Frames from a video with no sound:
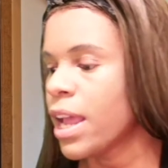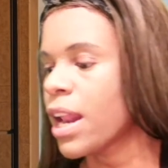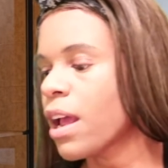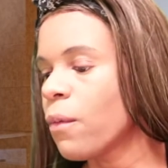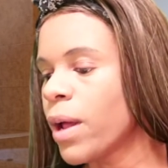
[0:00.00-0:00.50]

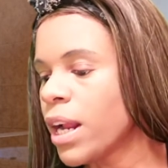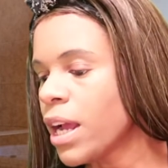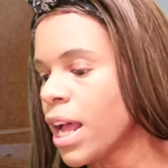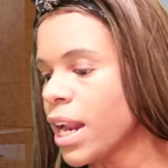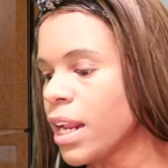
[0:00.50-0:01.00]
and I want to
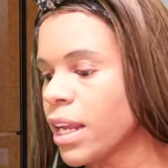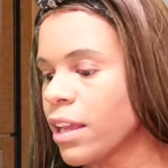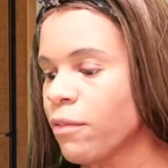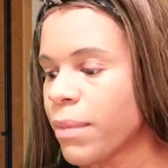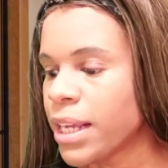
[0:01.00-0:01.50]
kind of
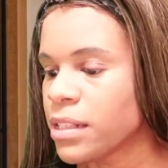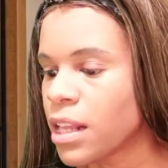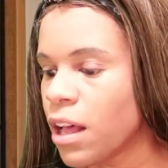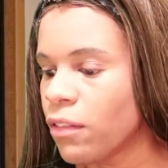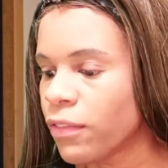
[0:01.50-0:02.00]
give
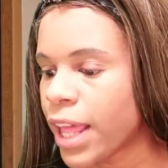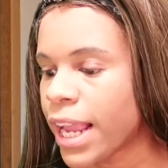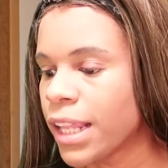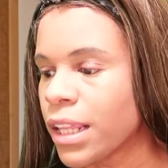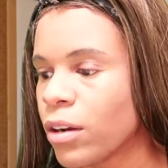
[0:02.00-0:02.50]
myself
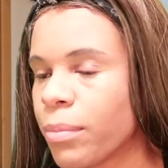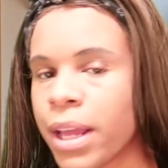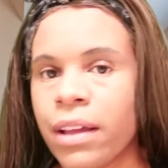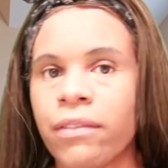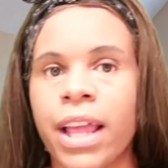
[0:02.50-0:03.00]
like a little
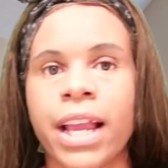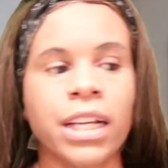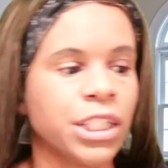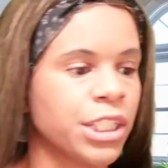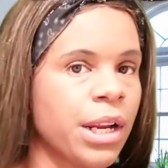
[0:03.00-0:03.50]
bit of like
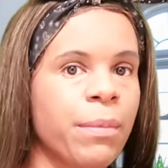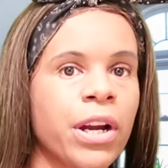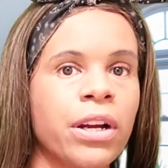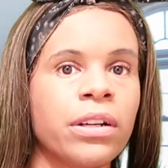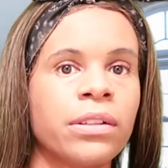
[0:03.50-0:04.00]
a
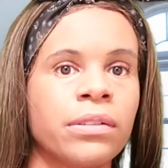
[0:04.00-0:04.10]
shimmer.